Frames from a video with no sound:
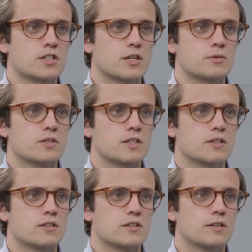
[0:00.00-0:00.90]
I would
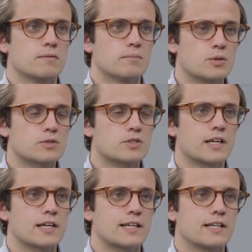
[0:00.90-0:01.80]
think that the most
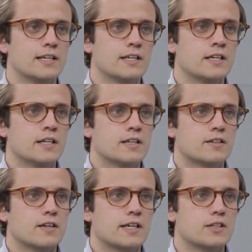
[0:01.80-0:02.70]
likely
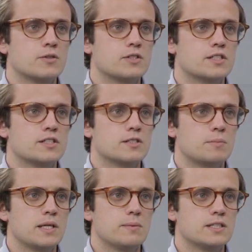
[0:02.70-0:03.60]
diagnosis is
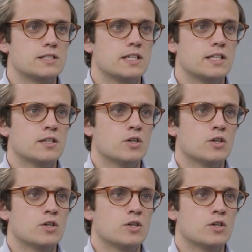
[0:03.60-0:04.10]
PBC,